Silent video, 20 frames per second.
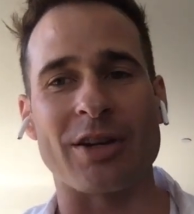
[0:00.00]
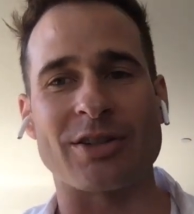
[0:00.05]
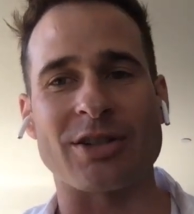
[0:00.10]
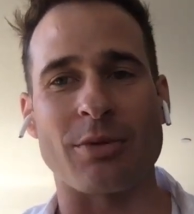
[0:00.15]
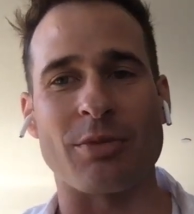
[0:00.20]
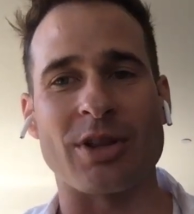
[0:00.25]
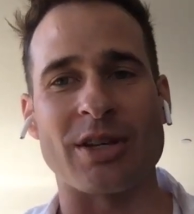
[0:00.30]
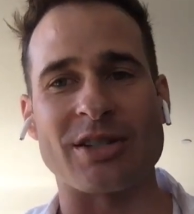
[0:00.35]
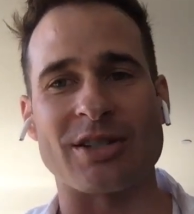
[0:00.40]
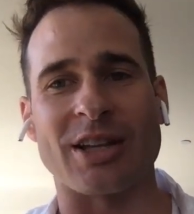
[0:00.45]

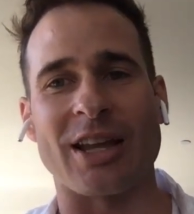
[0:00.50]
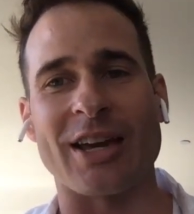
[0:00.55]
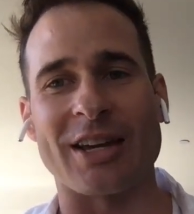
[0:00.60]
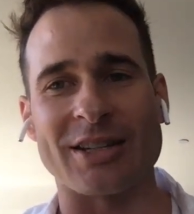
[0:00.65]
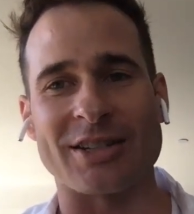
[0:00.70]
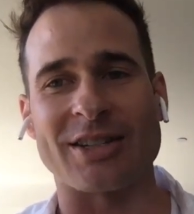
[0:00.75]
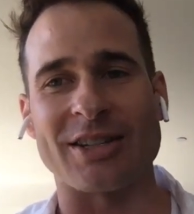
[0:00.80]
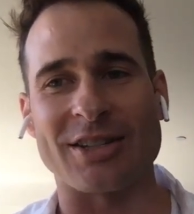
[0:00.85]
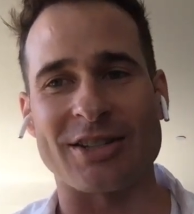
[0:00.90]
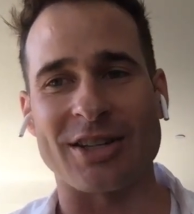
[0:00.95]
some of these
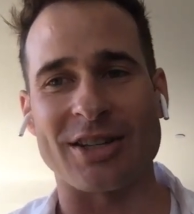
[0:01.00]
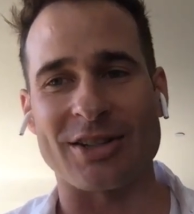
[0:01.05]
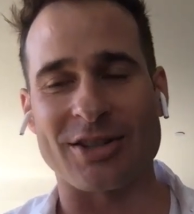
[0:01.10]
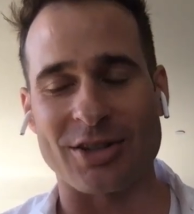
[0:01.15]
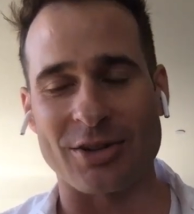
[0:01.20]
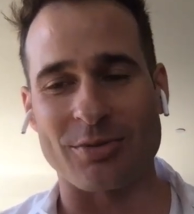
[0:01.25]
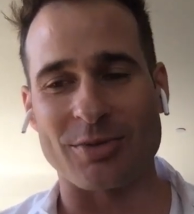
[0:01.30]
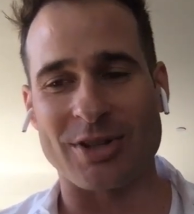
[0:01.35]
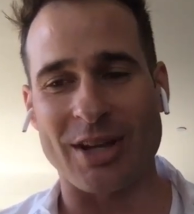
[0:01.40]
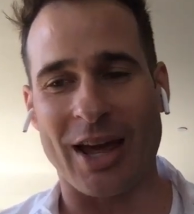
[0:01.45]
legacy
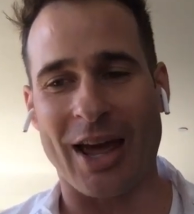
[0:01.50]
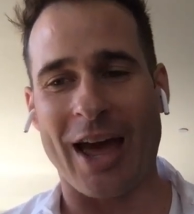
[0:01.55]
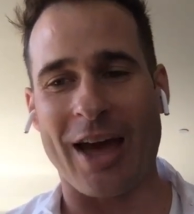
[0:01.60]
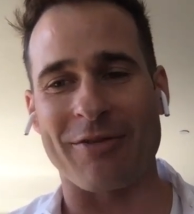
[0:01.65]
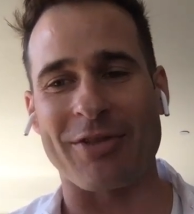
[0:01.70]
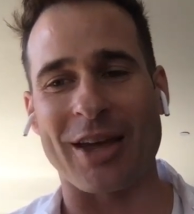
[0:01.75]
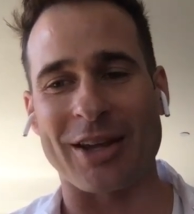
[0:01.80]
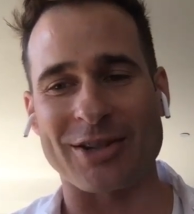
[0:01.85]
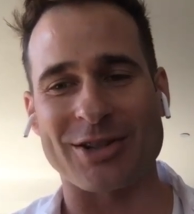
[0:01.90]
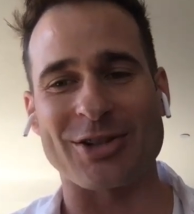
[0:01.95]
systems that
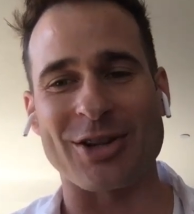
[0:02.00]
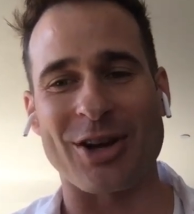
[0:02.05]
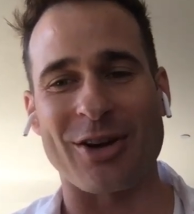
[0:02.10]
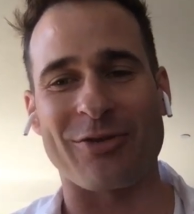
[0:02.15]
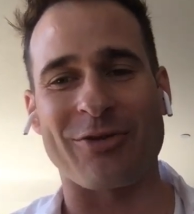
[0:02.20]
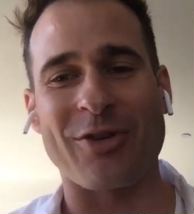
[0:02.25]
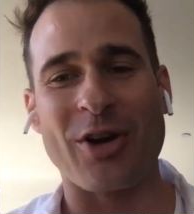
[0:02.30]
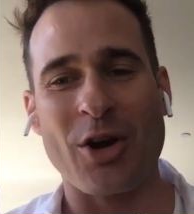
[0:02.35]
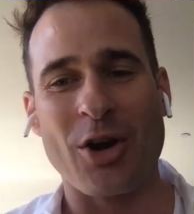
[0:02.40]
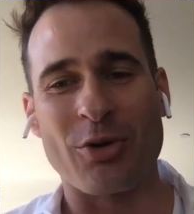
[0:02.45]
have that
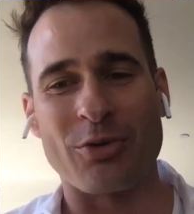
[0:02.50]
stuff